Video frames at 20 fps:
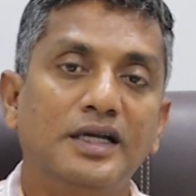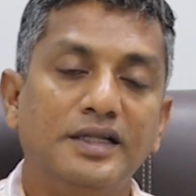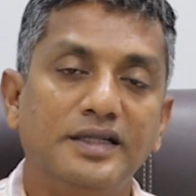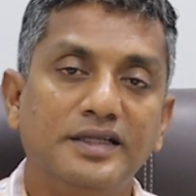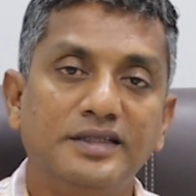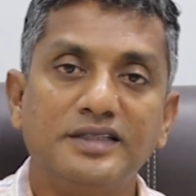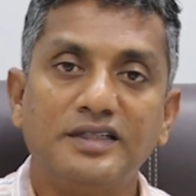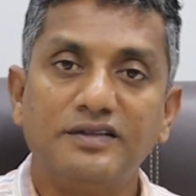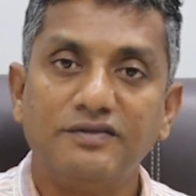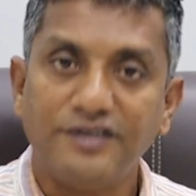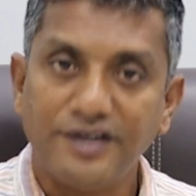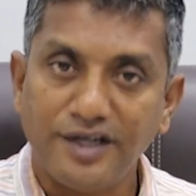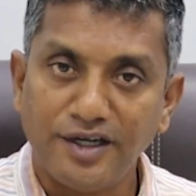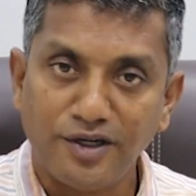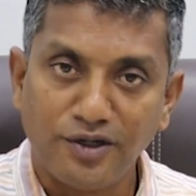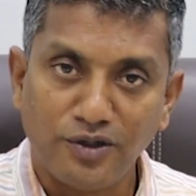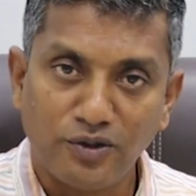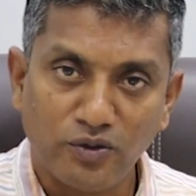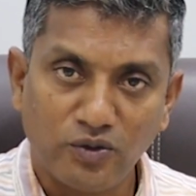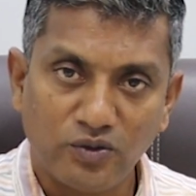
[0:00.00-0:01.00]
These are very
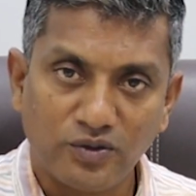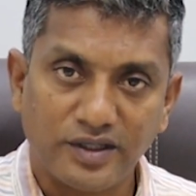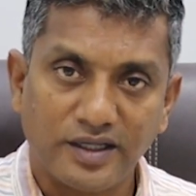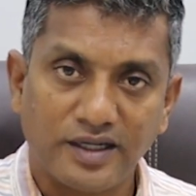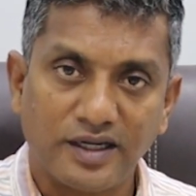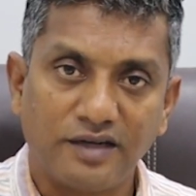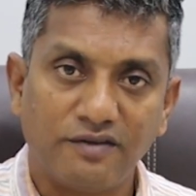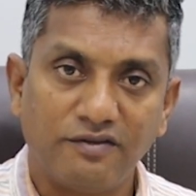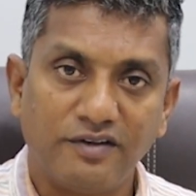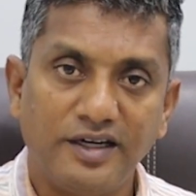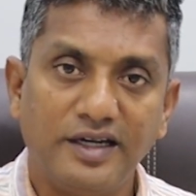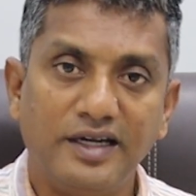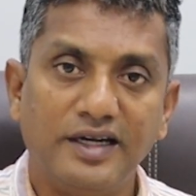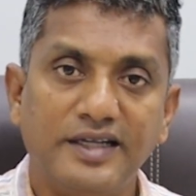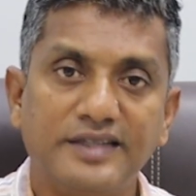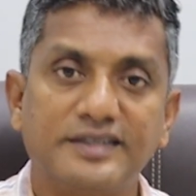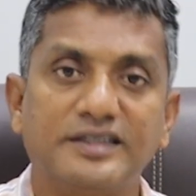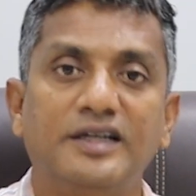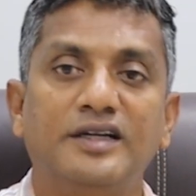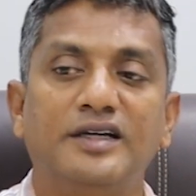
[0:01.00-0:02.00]
new. There are very
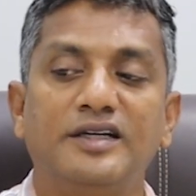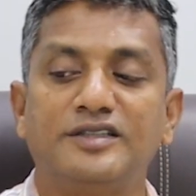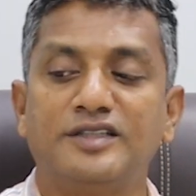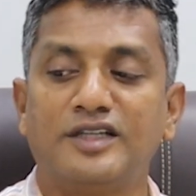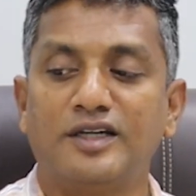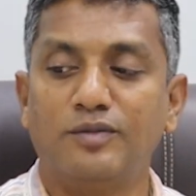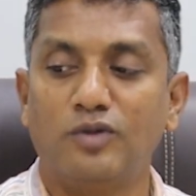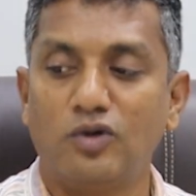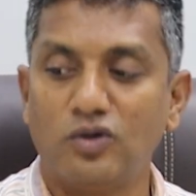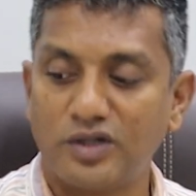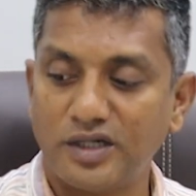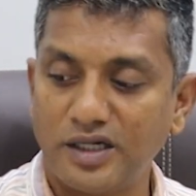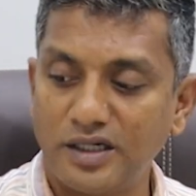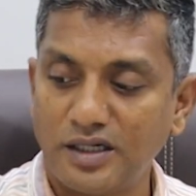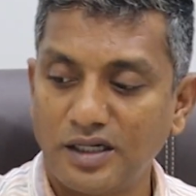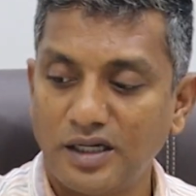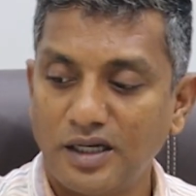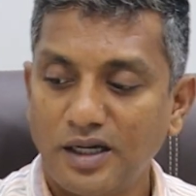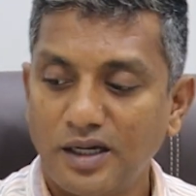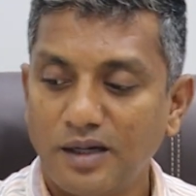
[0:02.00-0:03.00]
less literature about
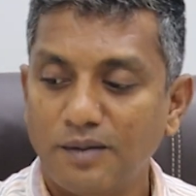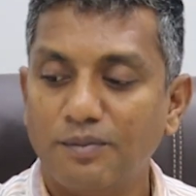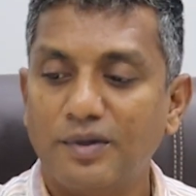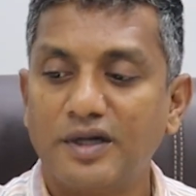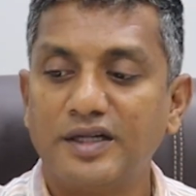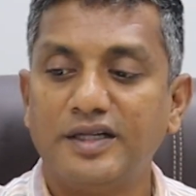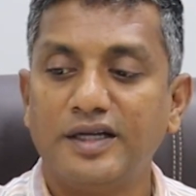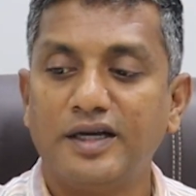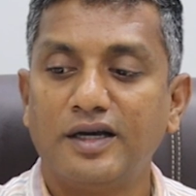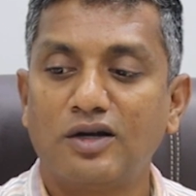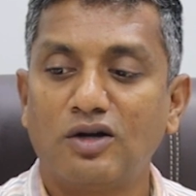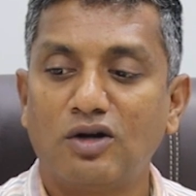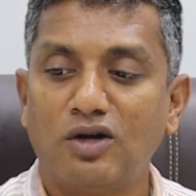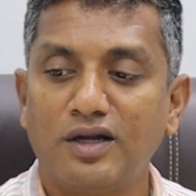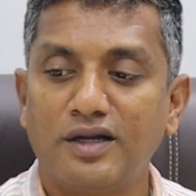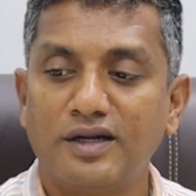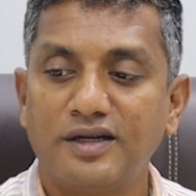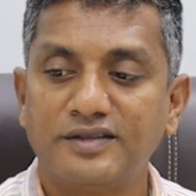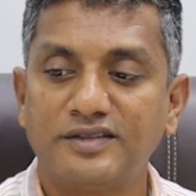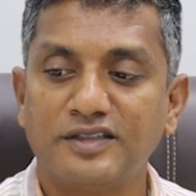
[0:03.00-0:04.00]
it, but they
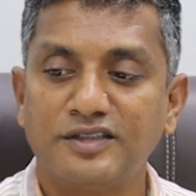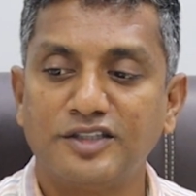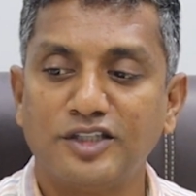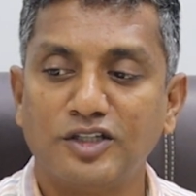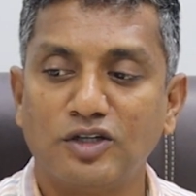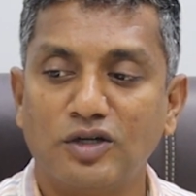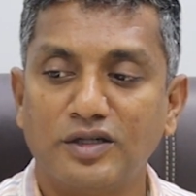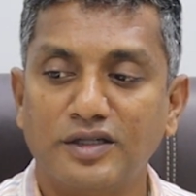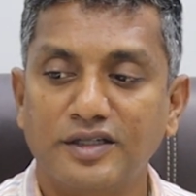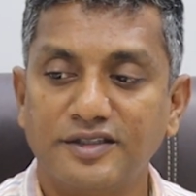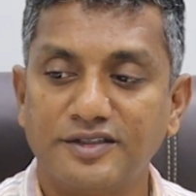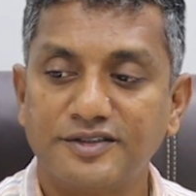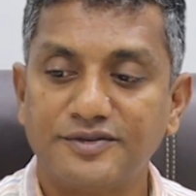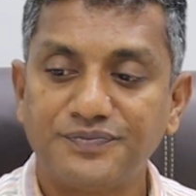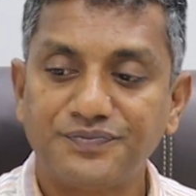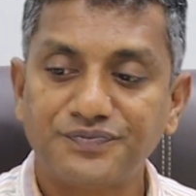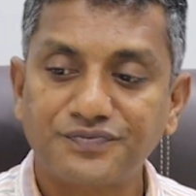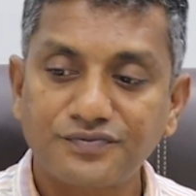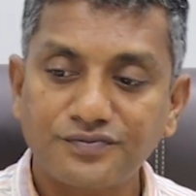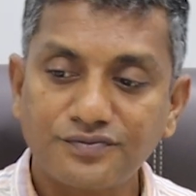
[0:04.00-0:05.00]
are researching on
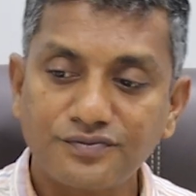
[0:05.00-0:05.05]
this.